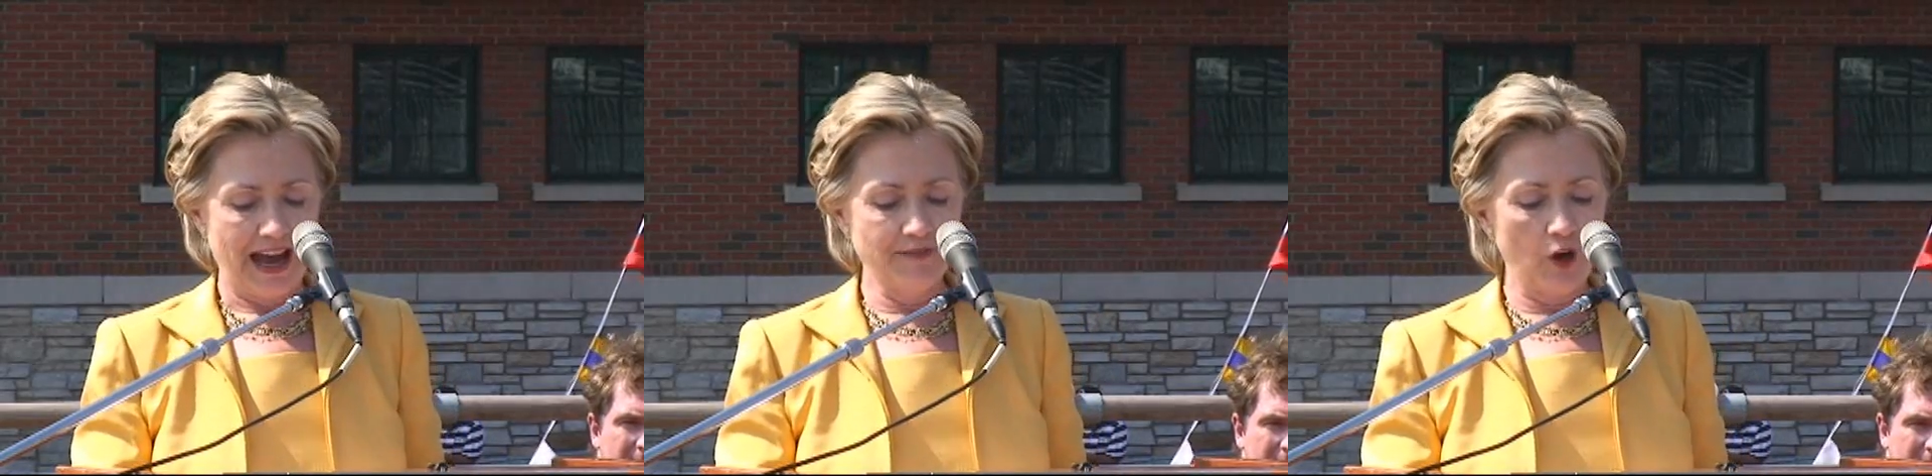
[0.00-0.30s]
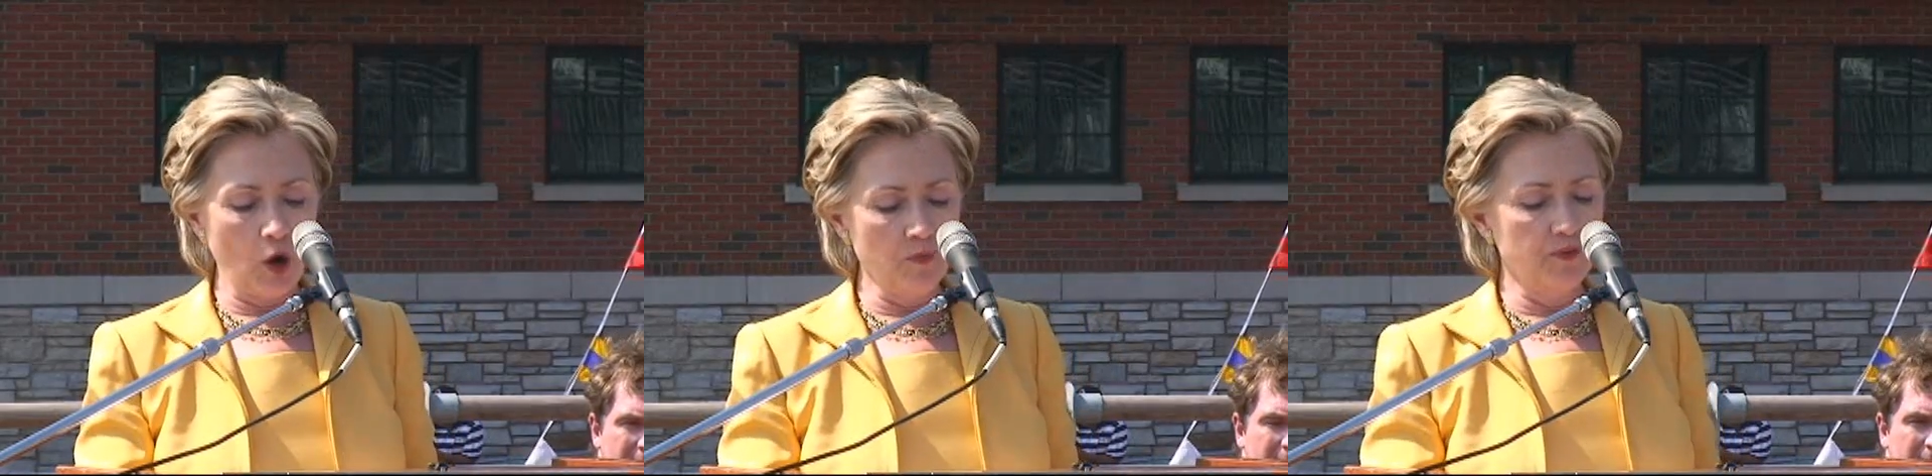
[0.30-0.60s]

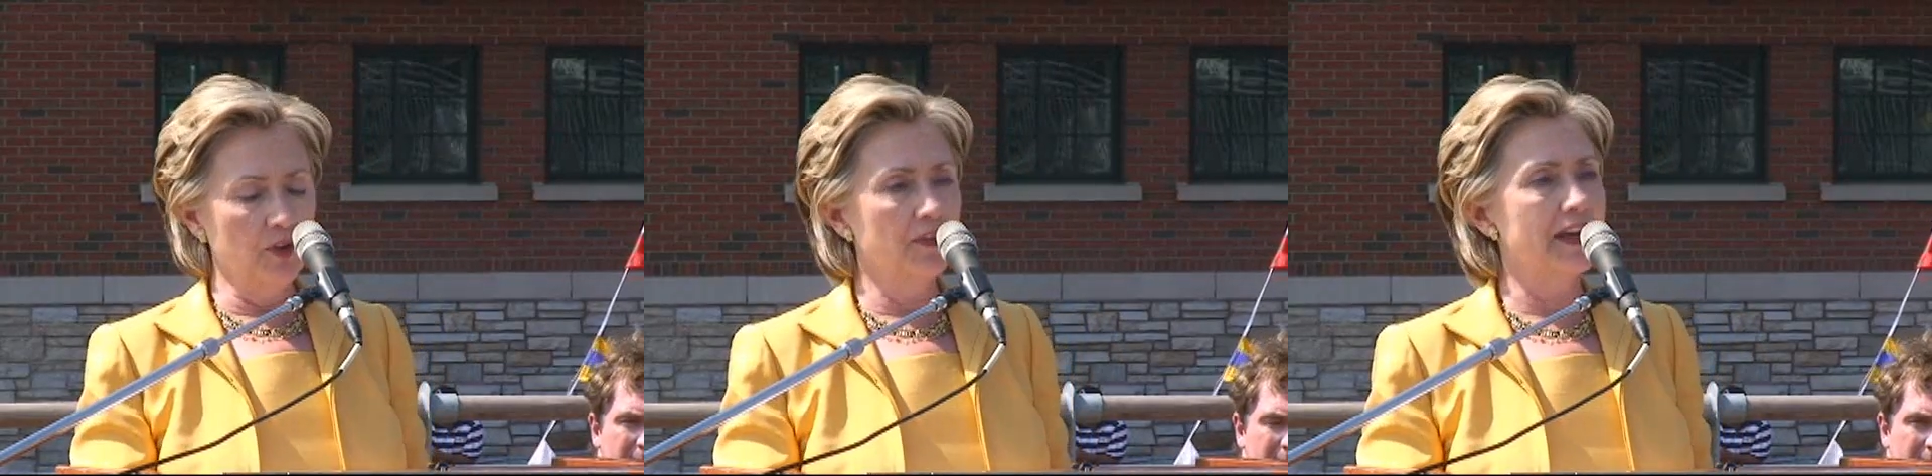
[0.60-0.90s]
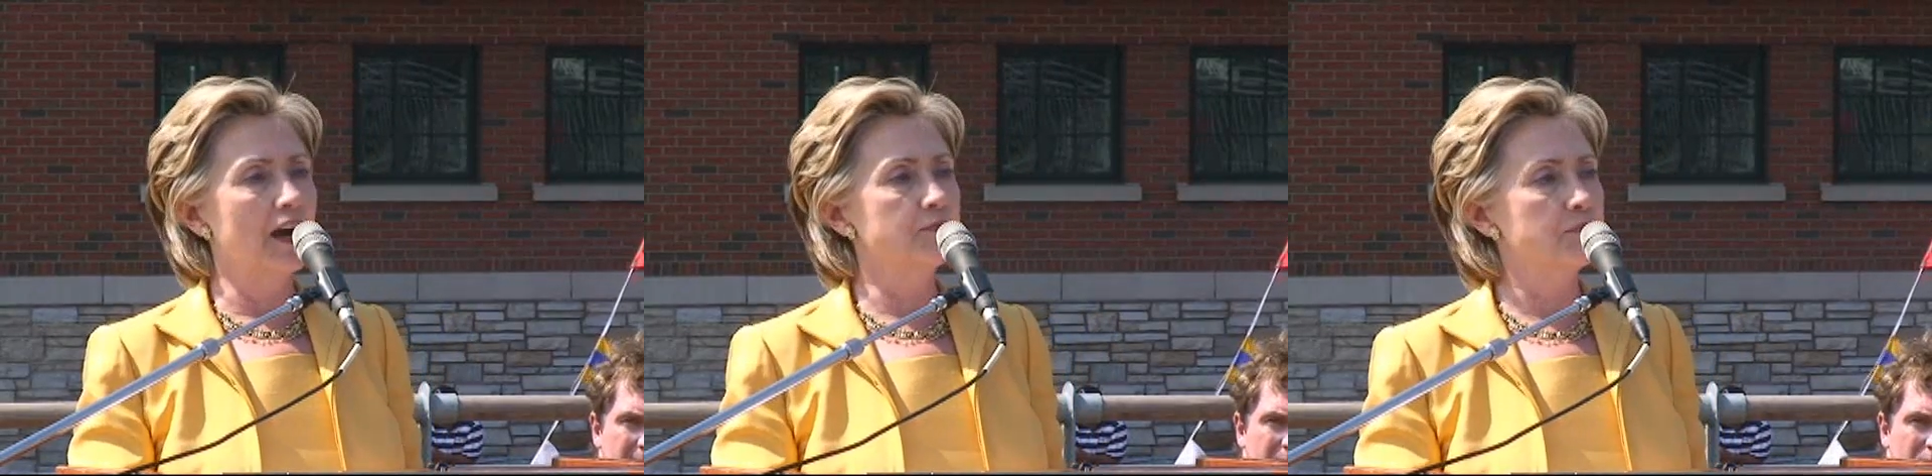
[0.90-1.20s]
I'm hopeful
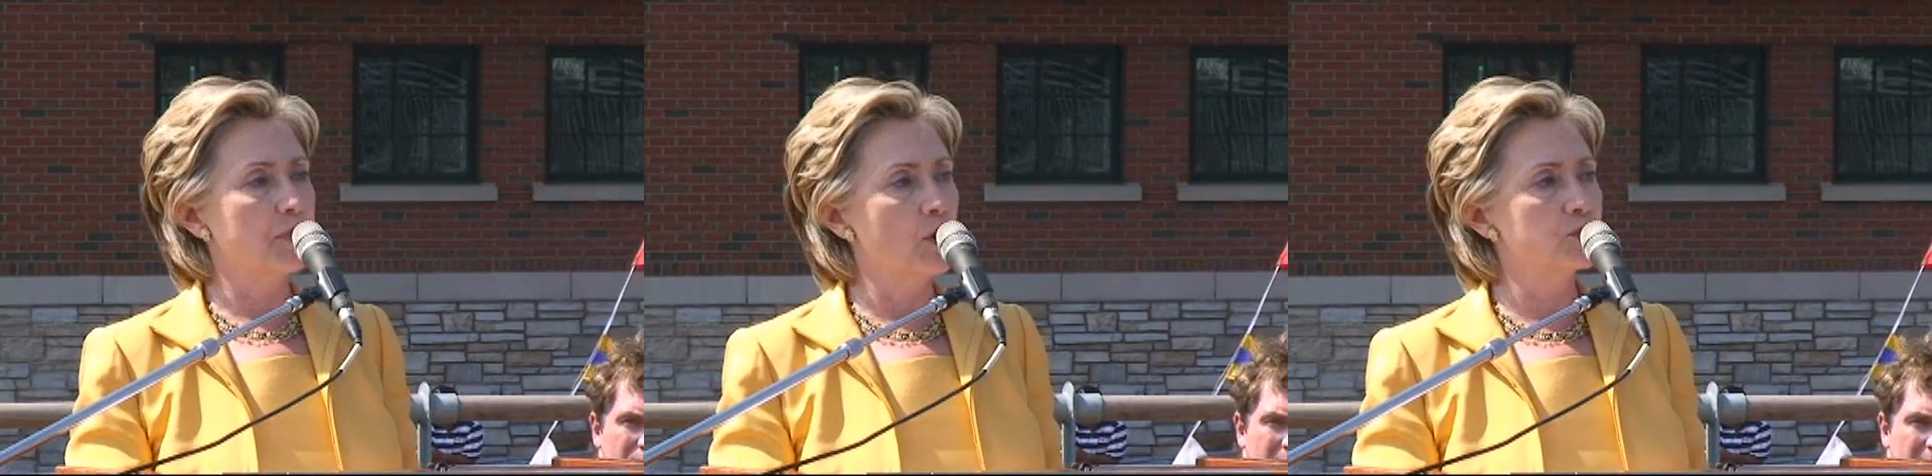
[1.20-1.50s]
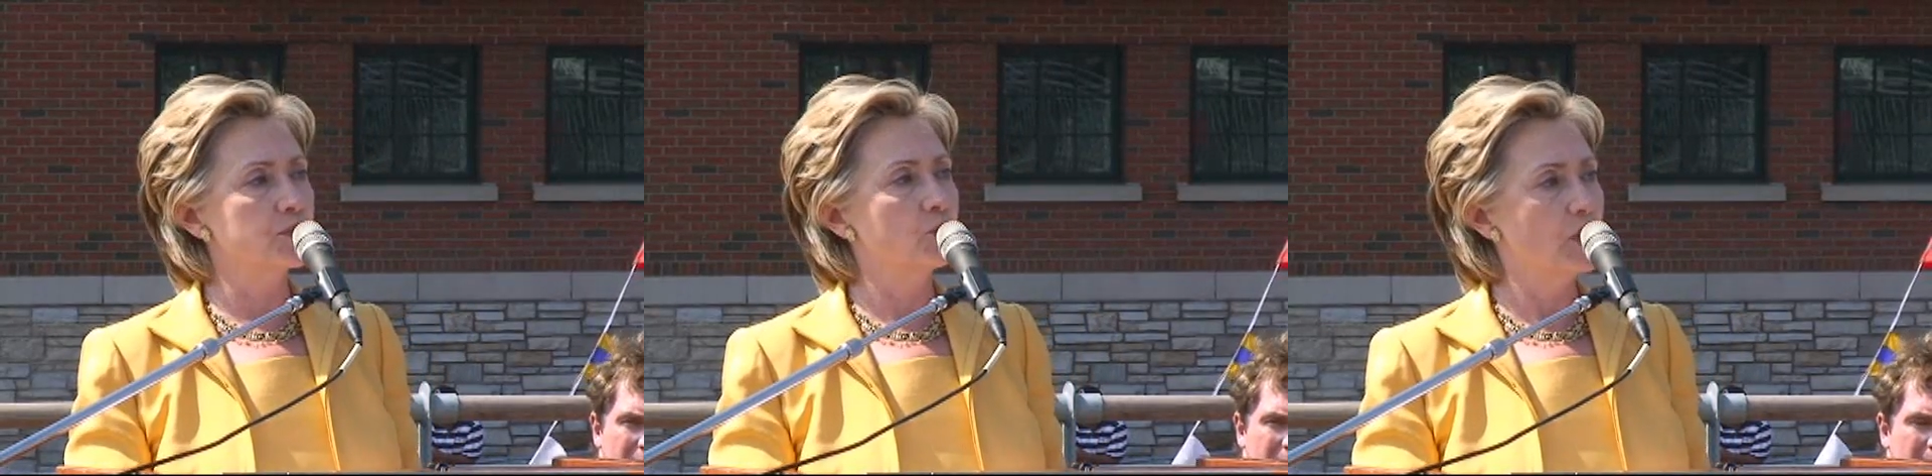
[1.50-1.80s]
that our
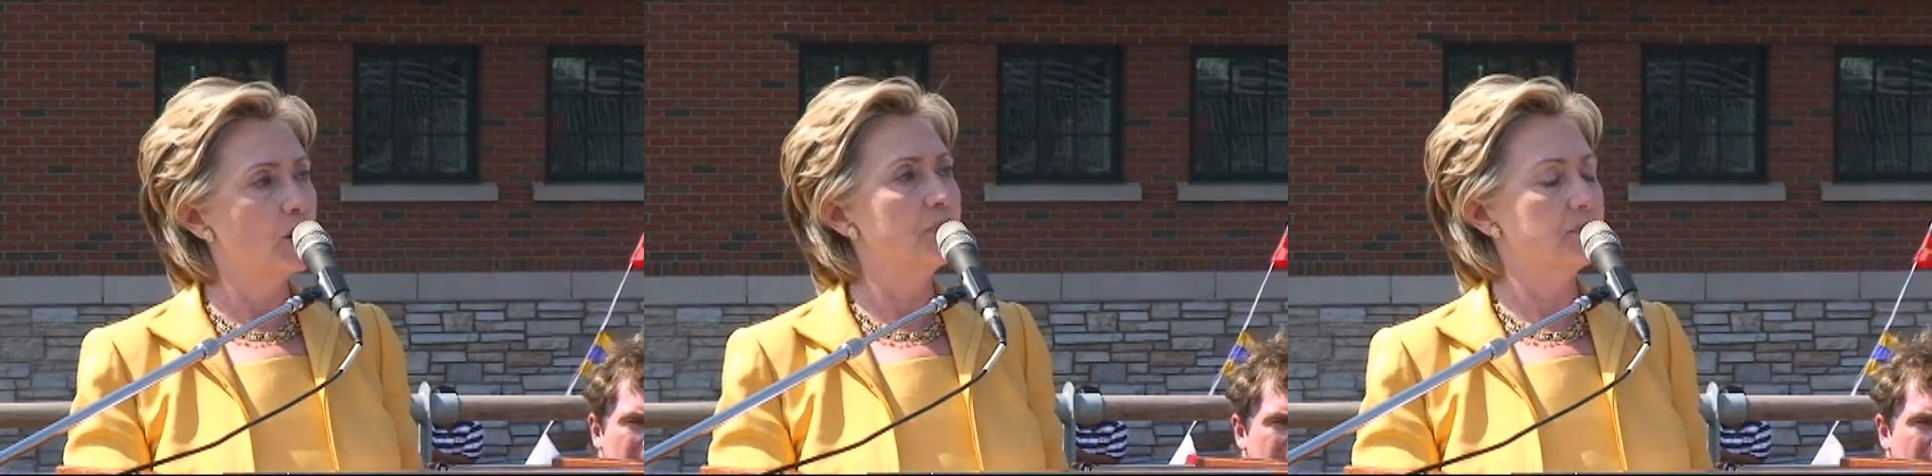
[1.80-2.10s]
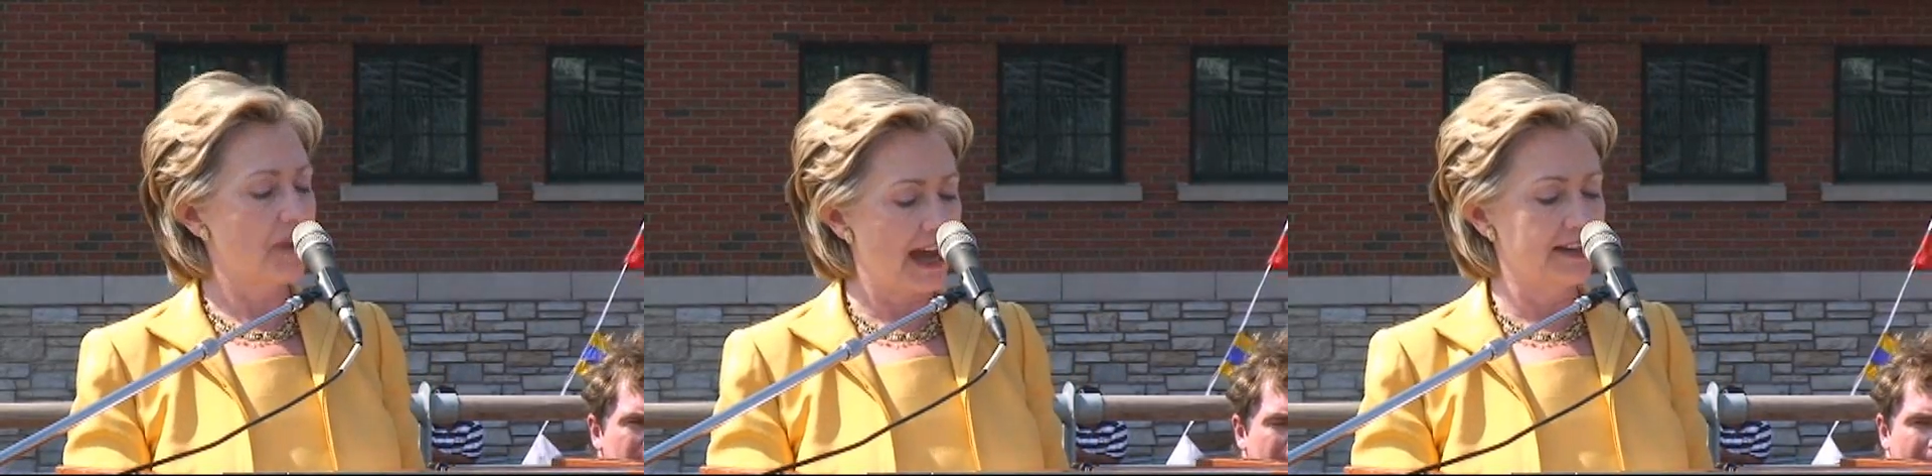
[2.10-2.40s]
proposal will
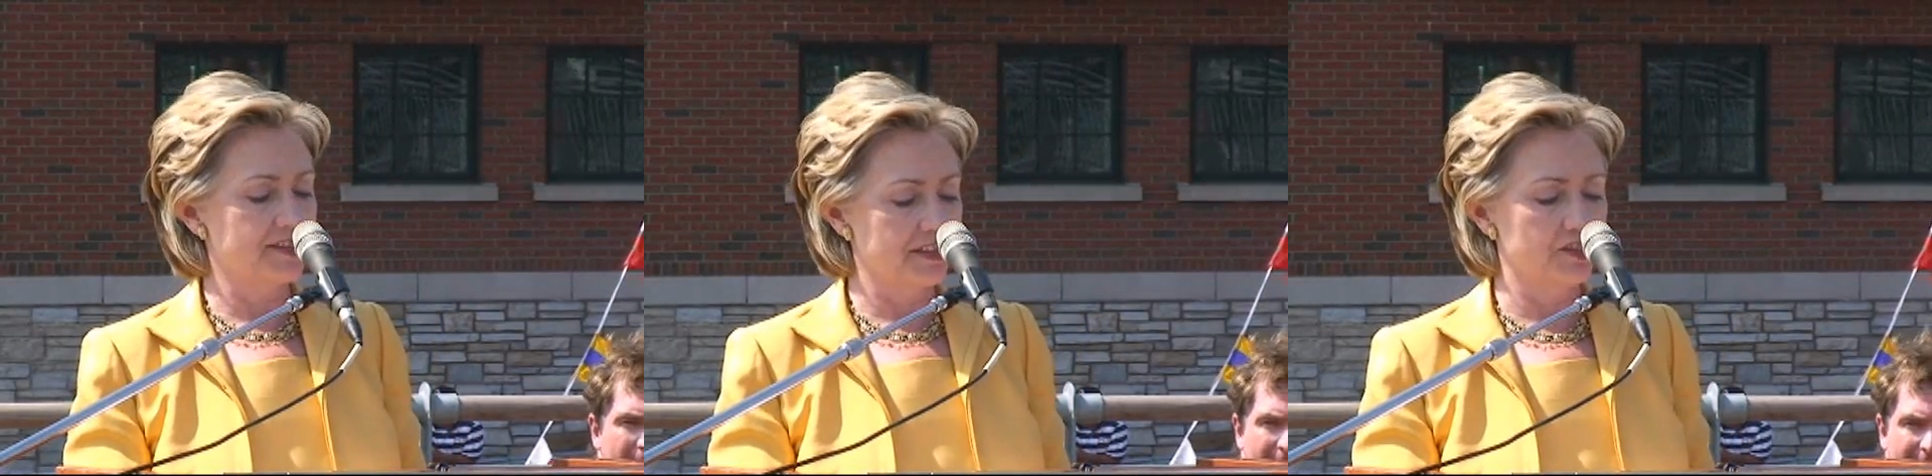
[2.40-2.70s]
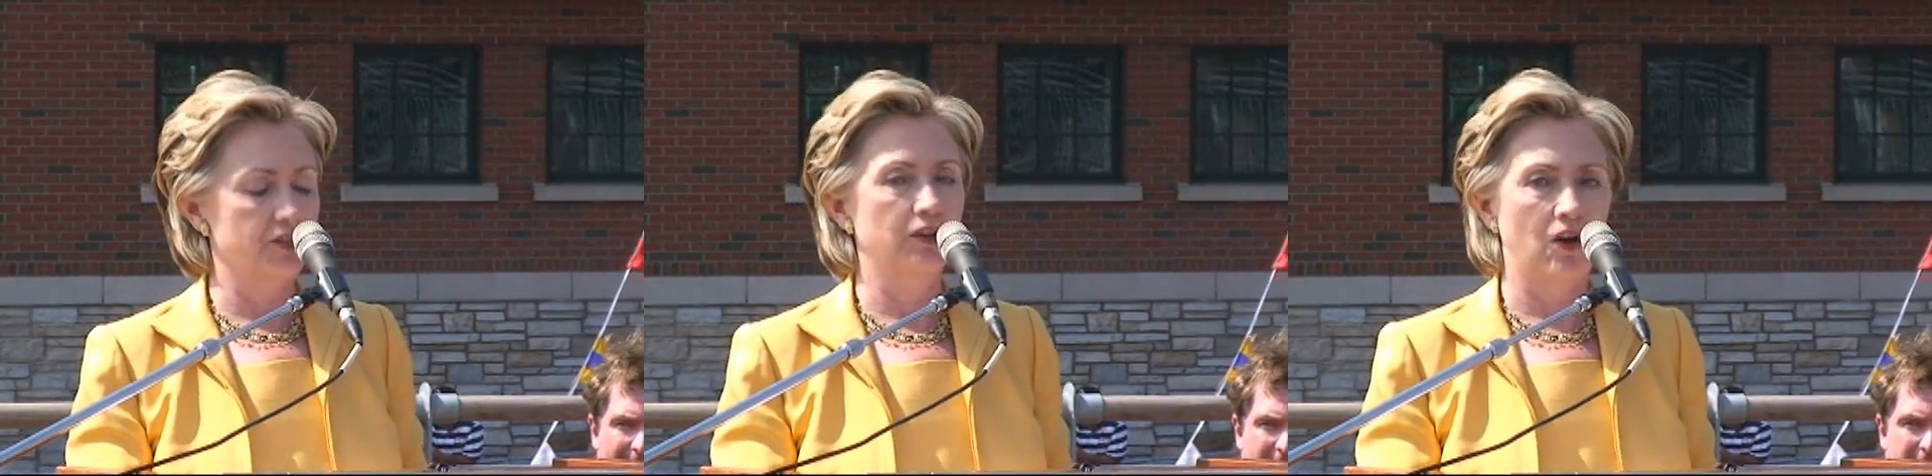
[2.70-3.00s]
be passed
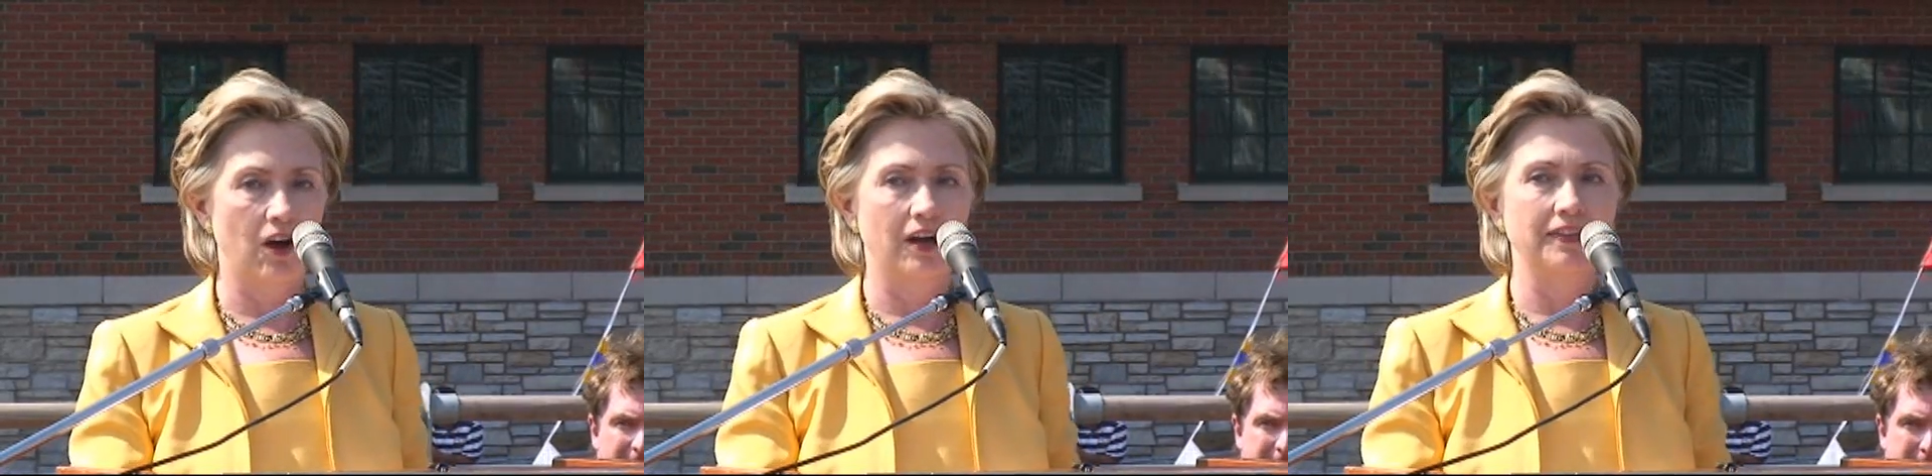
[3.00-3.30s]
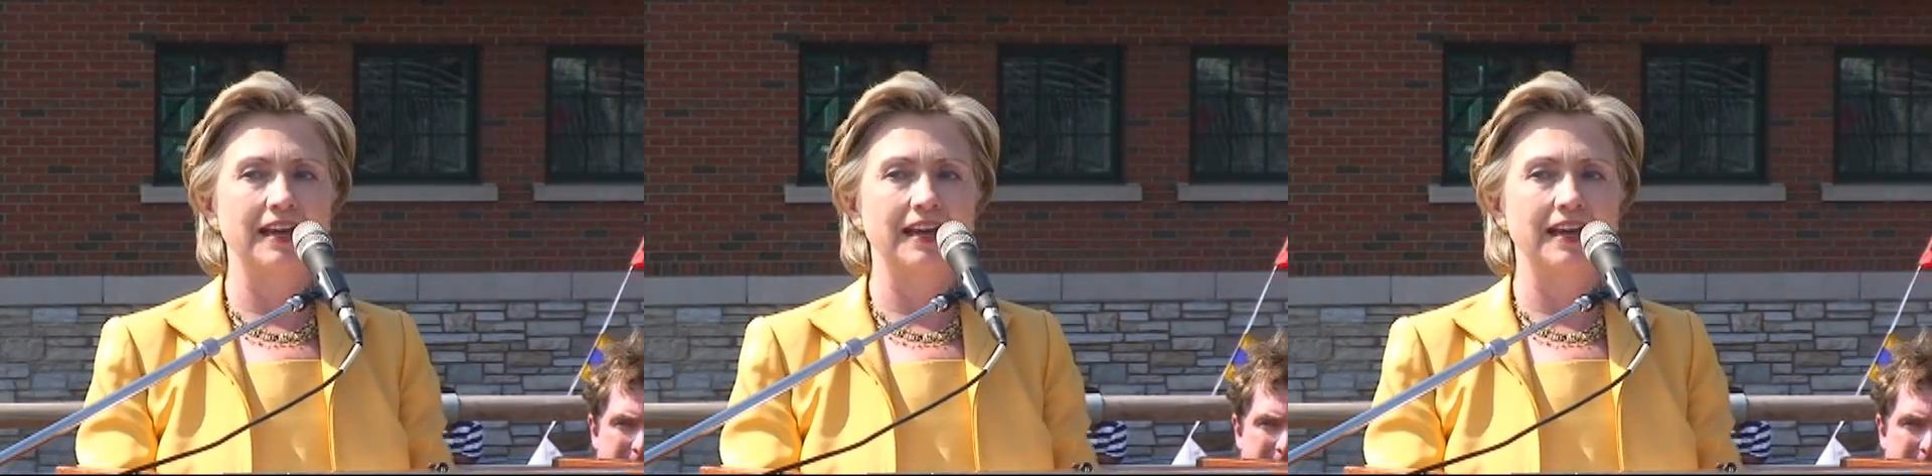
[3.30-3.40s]
into law.